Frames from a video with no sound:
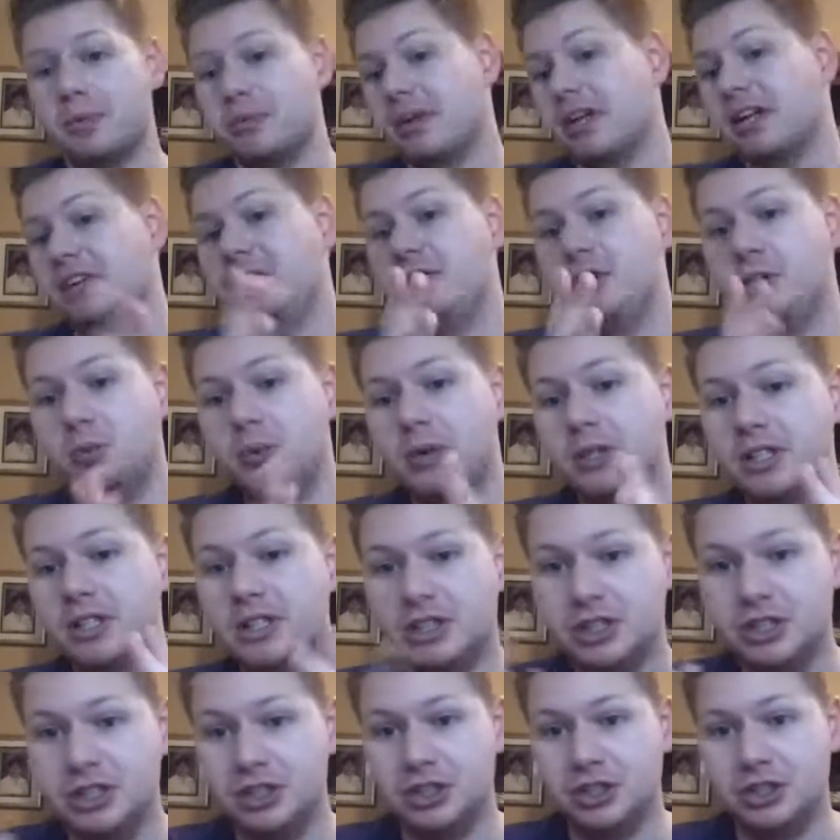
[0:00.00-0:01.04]
but if you want to
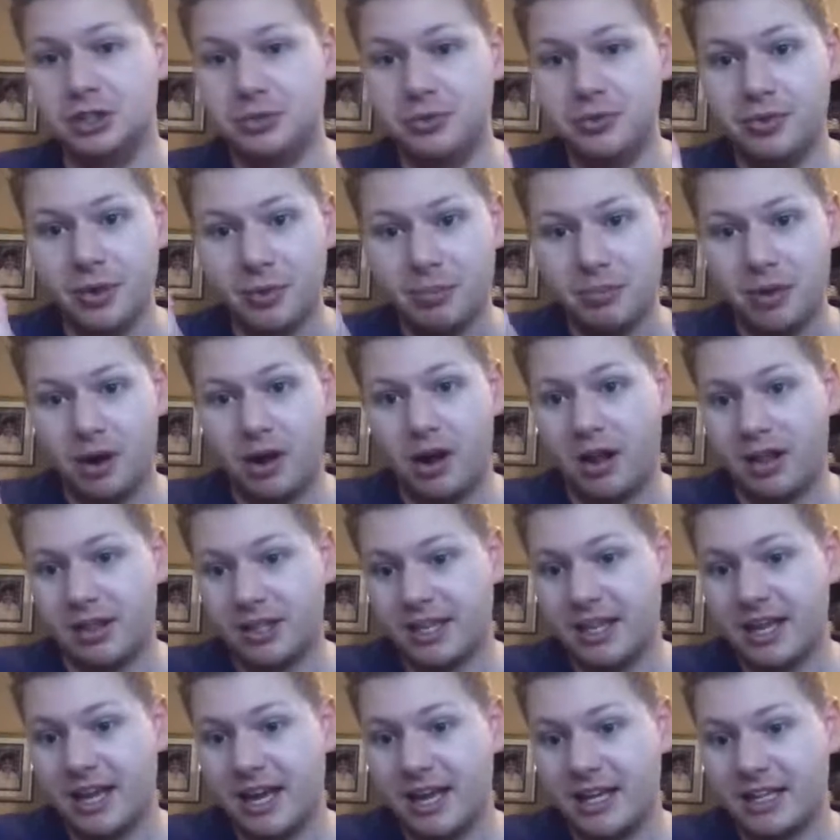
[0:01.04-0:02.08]
do the
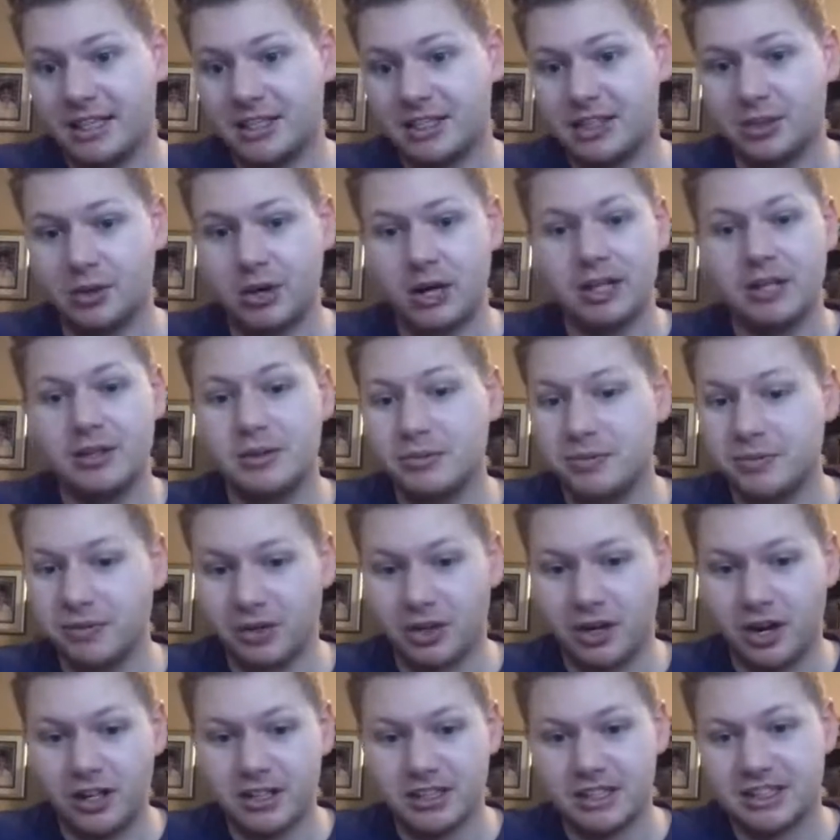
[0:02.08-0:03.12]
podcast, so for
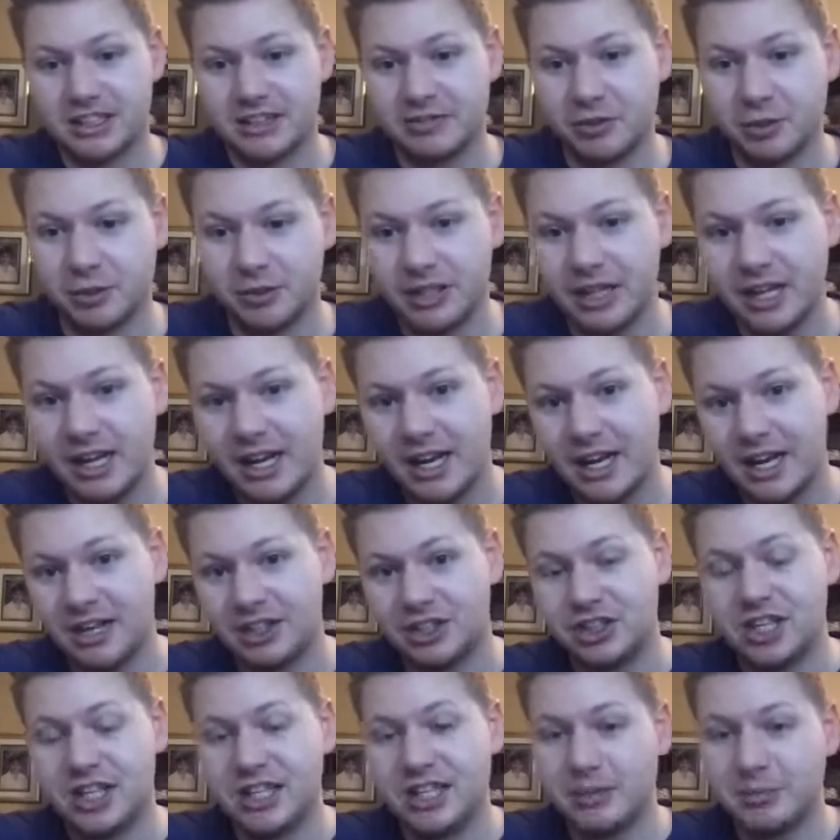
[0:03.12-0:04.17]
context, everyone,
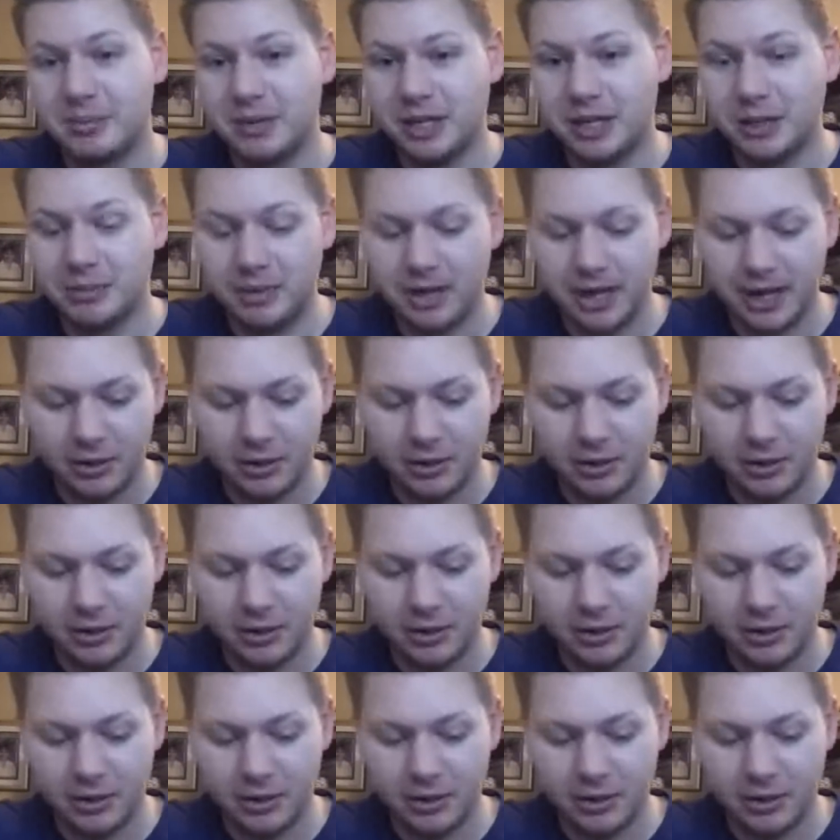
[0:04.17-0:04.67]
Chad hit me up.